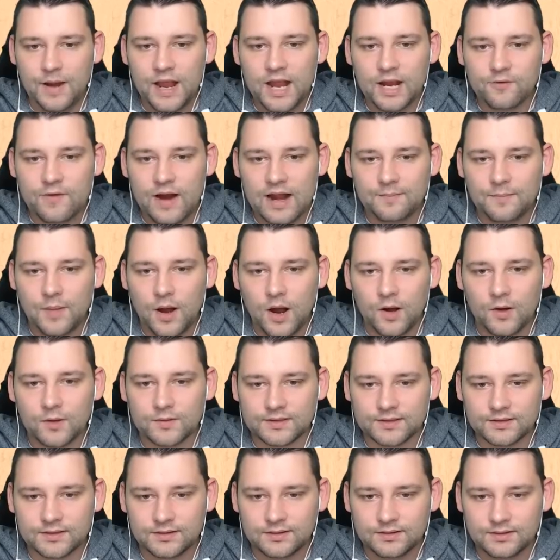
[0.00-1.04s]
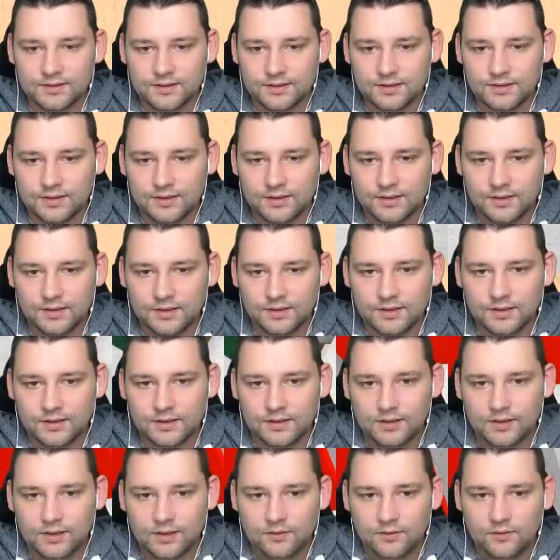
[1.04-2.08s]
Big red balls.
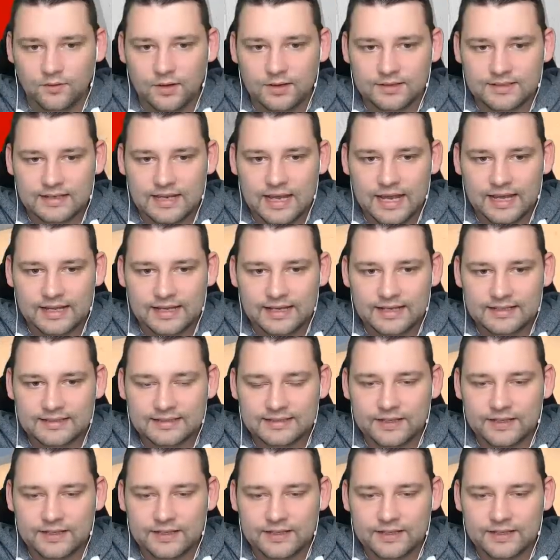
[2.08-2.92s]
All right, so that is